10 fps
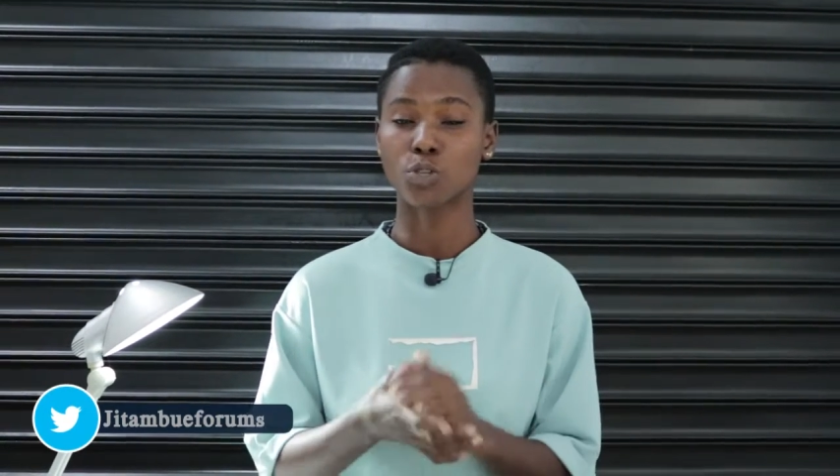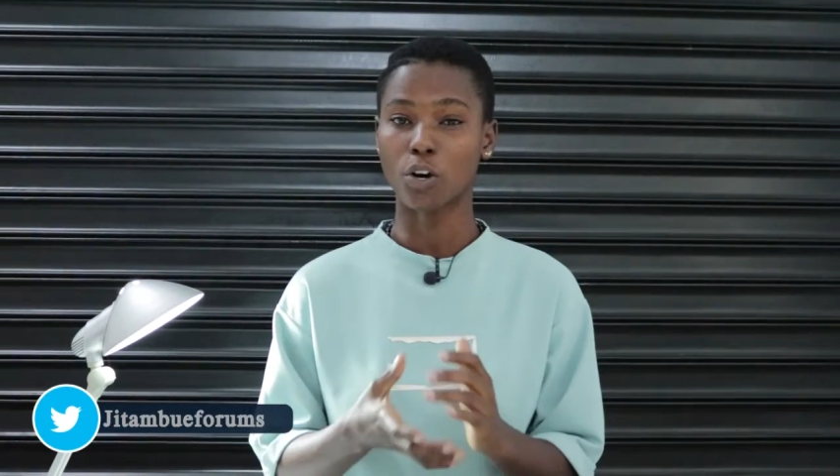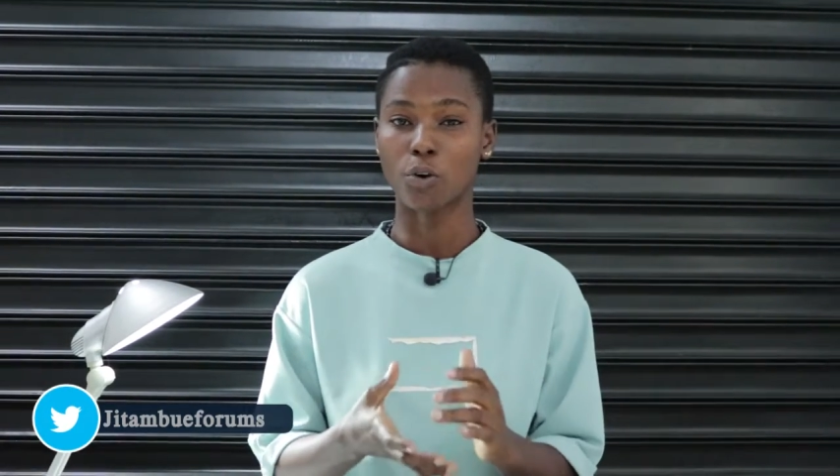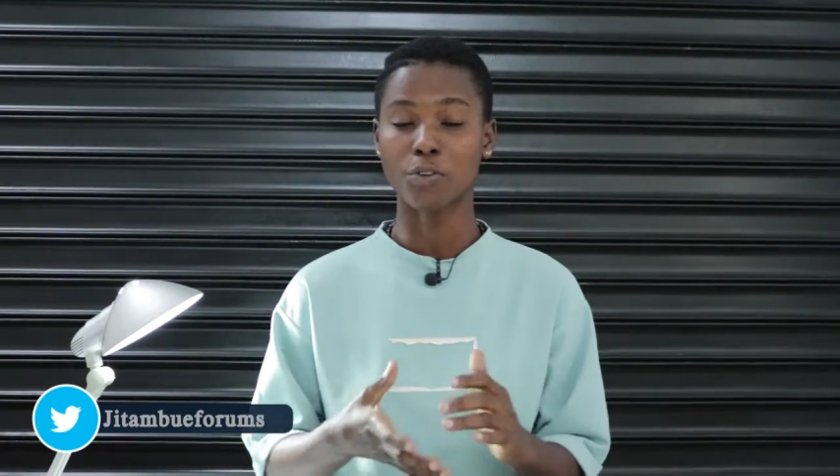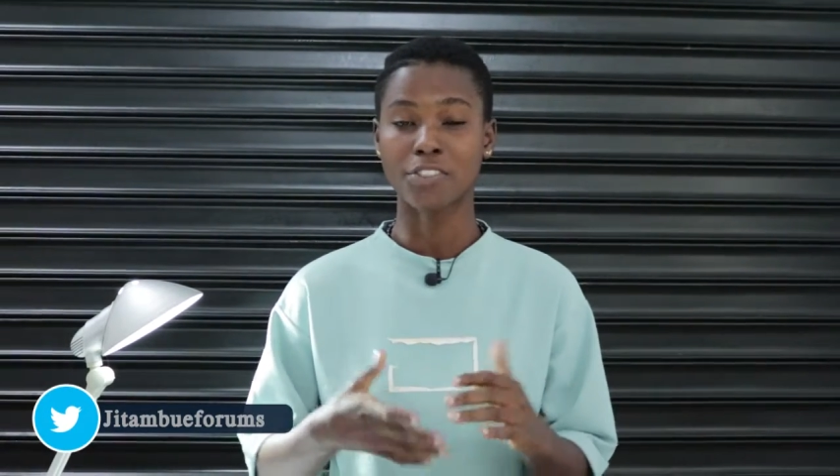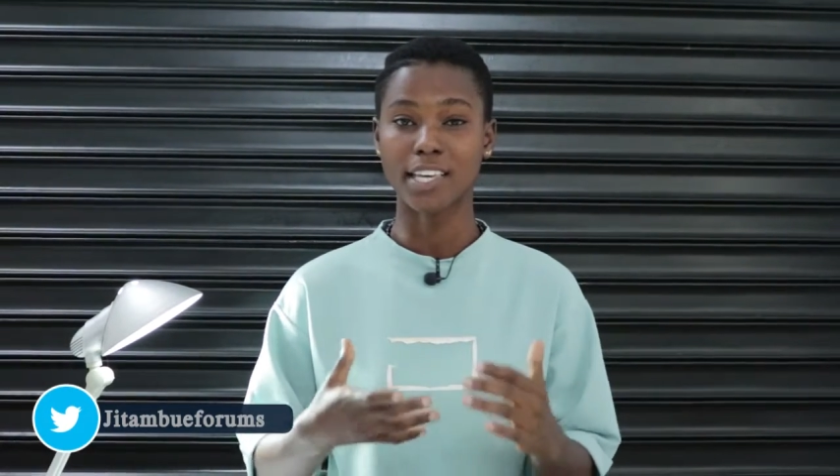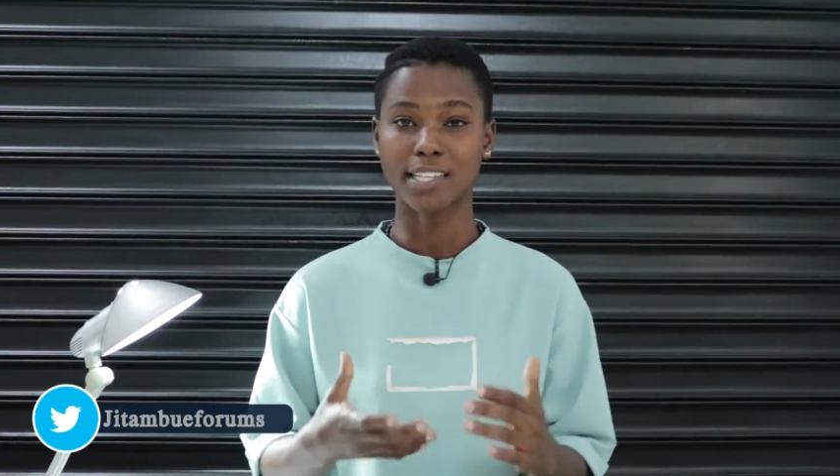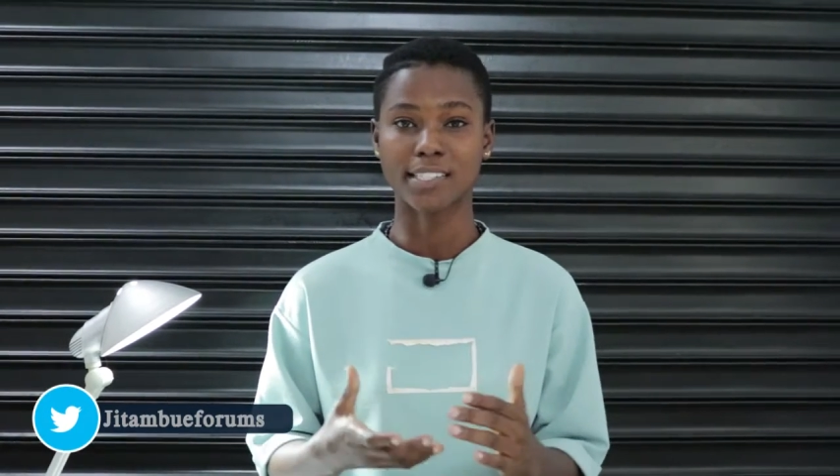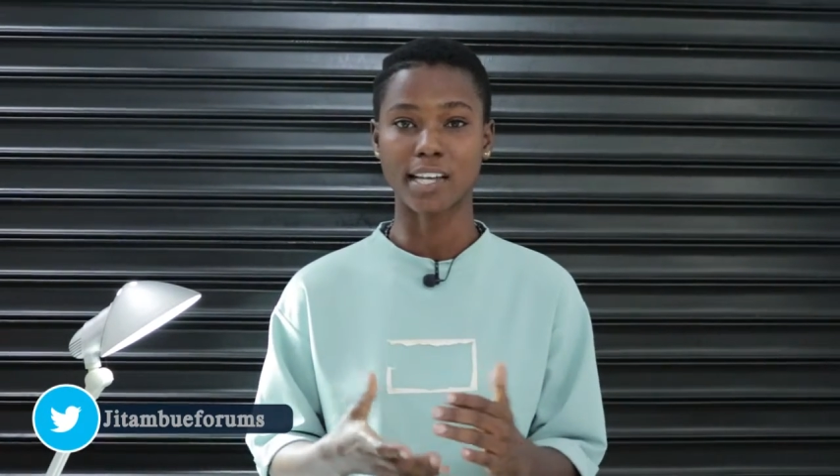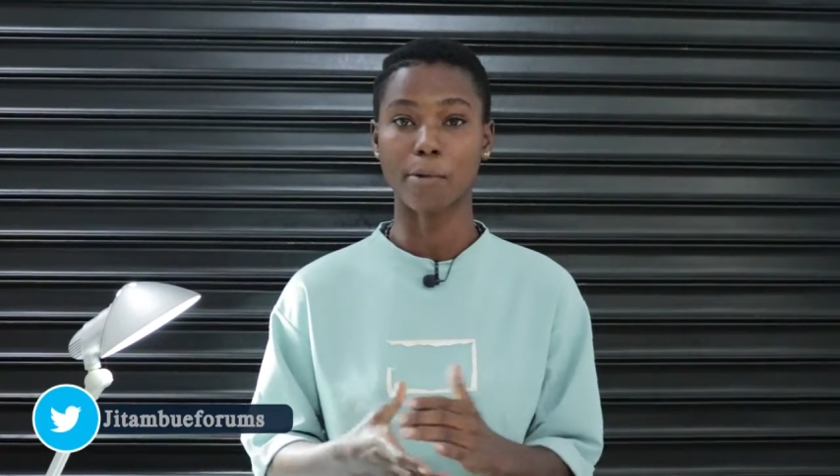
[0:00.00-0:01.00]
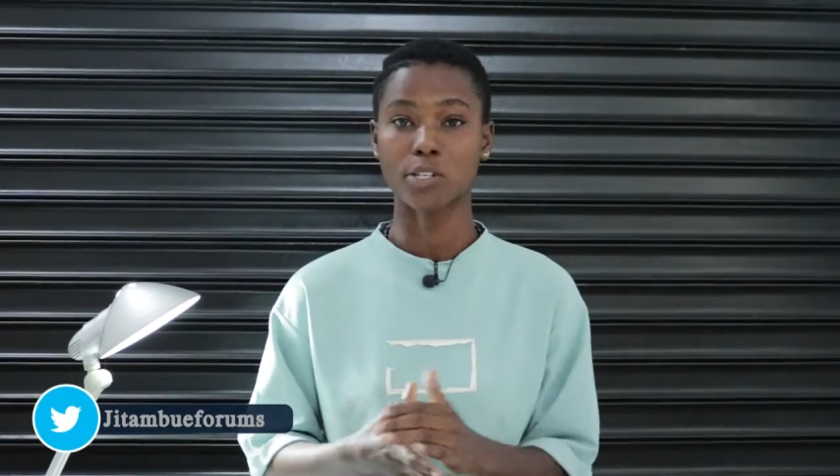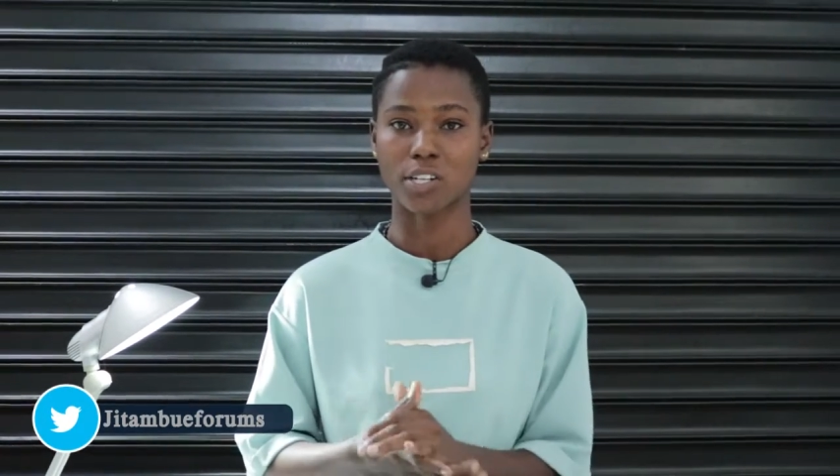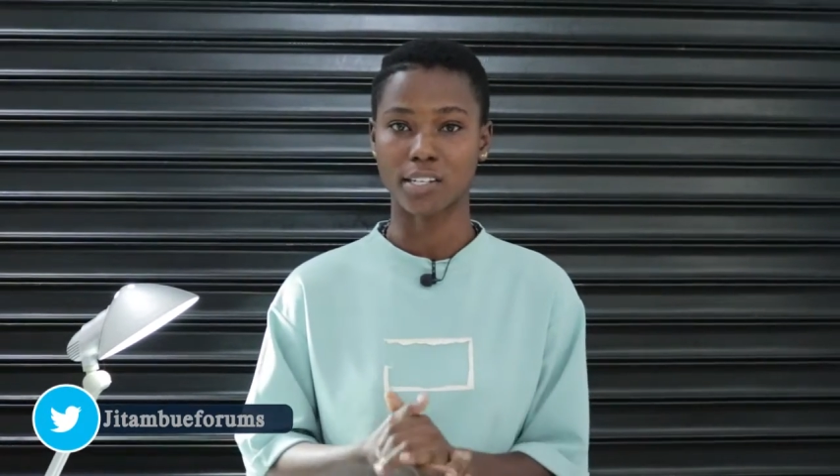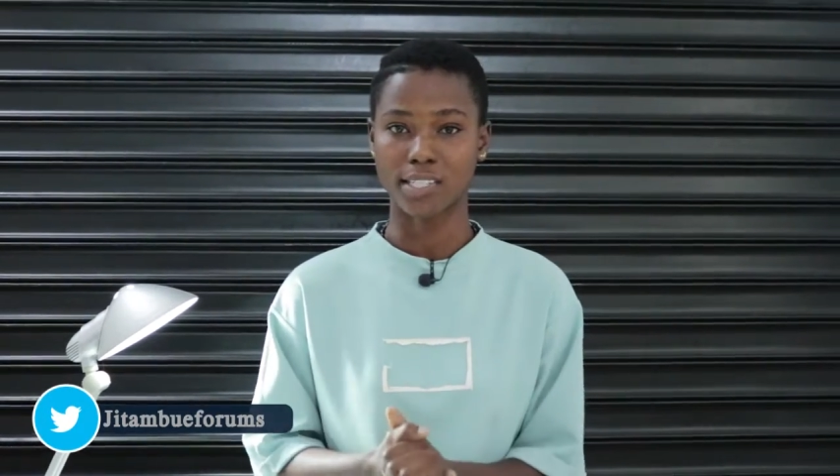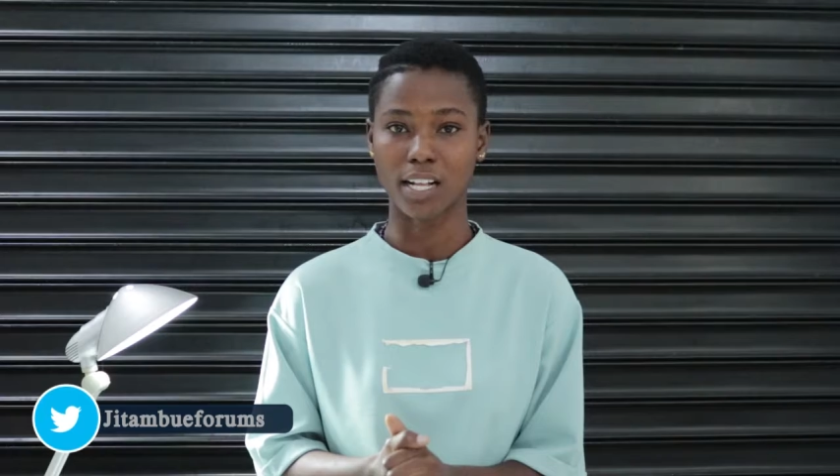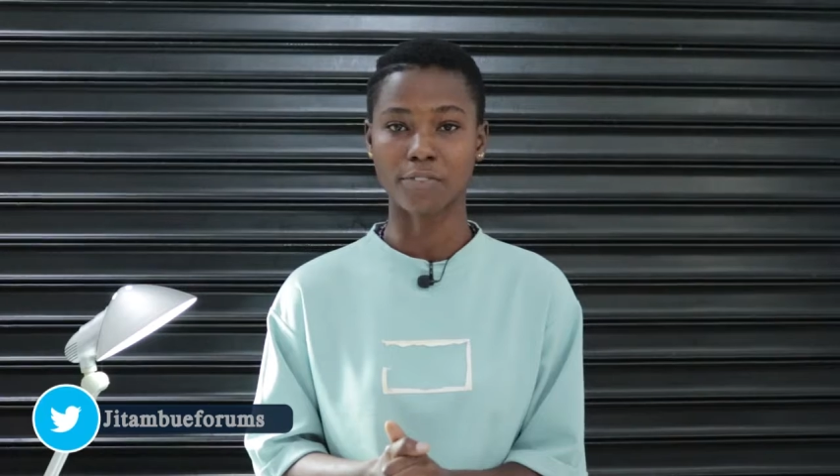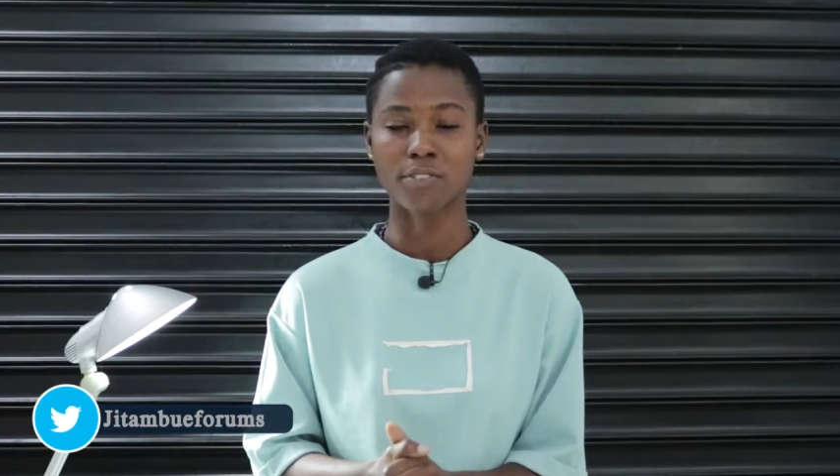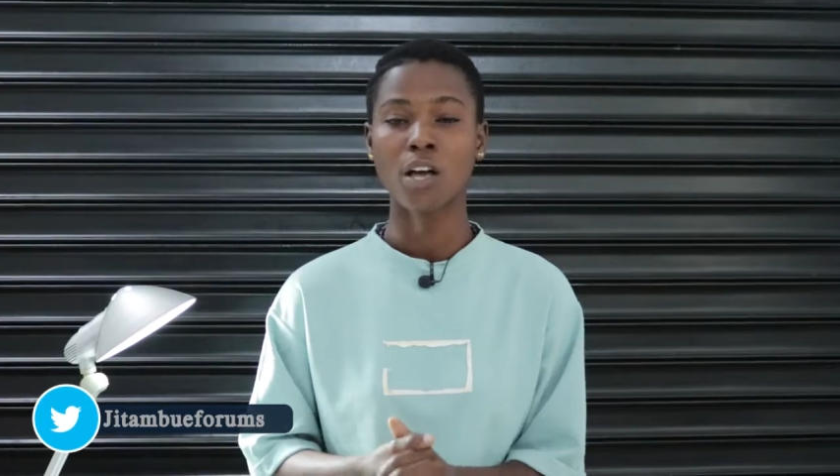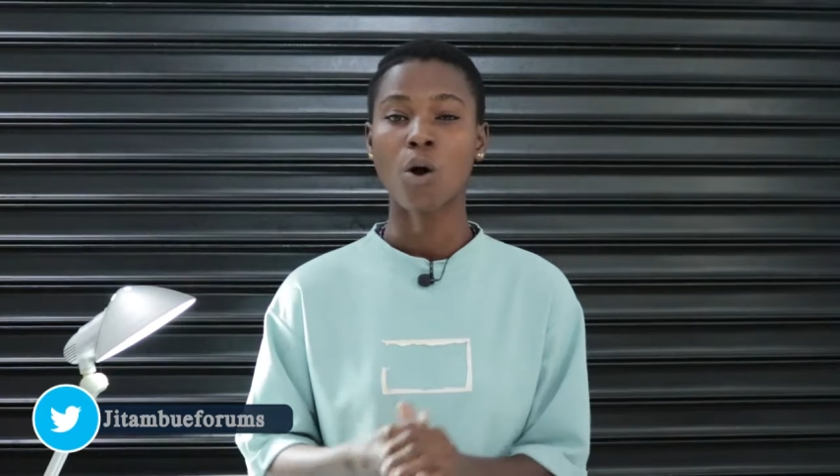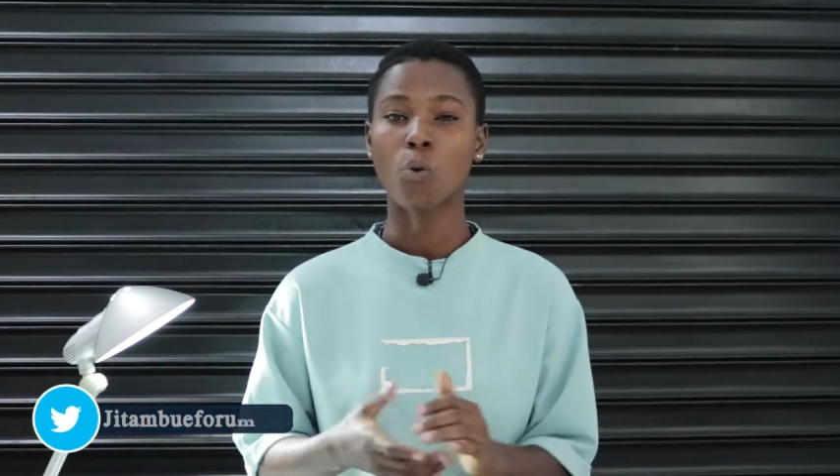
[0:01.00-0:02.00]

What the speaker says: talk things about ourselves,